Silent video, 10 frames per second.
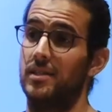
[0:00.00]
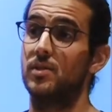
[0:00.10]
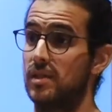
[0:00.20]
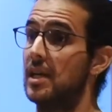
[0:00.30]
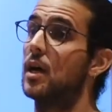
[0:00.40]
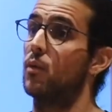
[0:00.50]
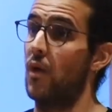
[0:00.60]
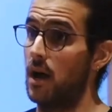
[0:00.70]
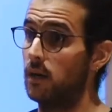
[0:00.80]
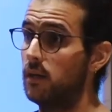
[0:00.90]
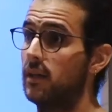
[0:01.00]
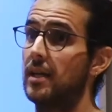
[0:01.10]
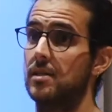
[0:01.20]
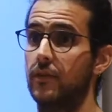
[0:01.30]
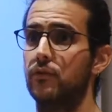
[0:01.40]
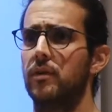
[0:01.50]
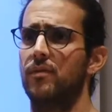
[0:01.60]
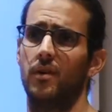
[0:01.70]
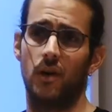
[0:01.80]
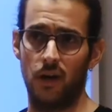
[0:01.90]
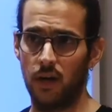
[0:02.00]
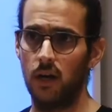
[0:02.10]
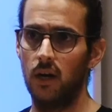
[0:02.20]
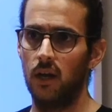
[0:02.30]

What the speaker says: to stick around that software for longer,